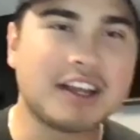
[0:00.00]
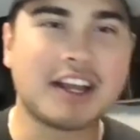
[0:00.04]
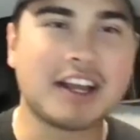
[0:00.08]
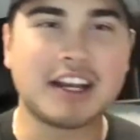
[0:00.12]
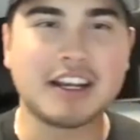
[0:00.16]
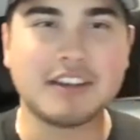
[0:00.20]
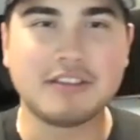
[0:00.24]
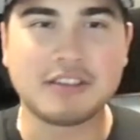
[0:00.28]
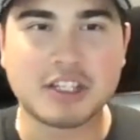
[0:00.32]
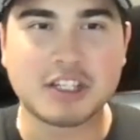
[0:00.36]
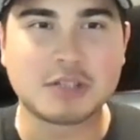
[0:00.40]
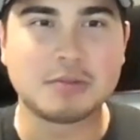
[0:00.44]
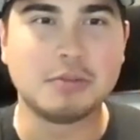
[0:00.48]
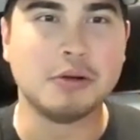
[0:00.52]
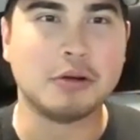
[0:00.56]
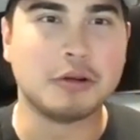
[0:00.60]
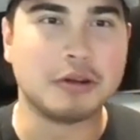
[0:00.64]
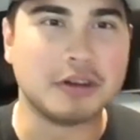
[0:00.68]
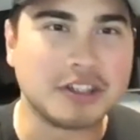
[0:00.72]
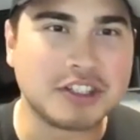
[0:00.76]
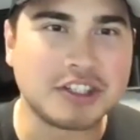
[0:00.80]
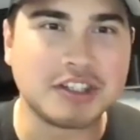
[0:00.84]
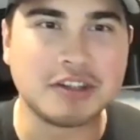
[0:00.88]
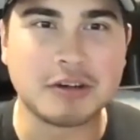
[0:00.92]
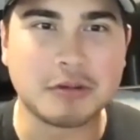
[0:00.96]
kind of explore
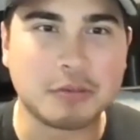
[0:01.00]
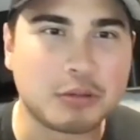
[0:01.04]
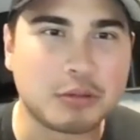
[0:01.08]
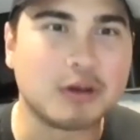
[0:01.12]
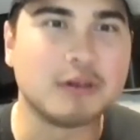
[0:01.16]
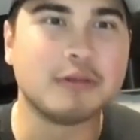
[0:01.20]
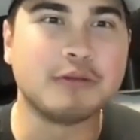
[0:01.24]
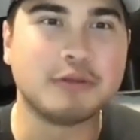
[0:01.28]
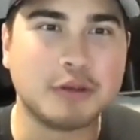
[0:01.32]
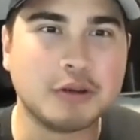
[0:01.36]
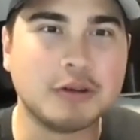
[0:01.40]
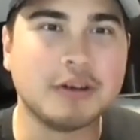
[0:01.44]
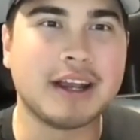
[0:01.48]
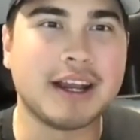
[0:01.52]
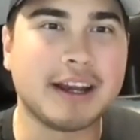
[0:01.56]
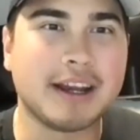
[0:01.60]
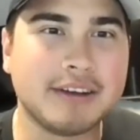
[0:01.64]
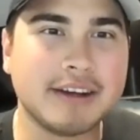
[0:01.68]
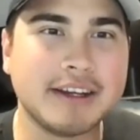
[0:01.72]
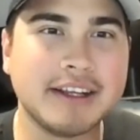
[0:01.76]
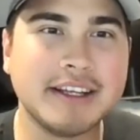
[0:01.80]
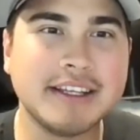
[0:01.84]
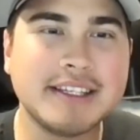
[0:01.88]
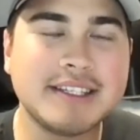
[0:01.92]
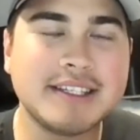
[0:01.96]
into your peripheral
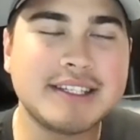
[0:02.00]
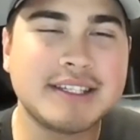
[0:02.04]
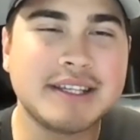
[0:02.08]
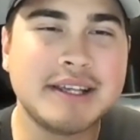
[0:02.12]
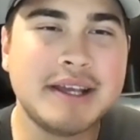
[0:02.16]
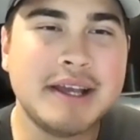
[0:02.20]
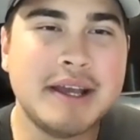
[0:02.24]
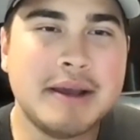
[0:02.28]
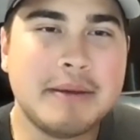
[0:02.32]
areas.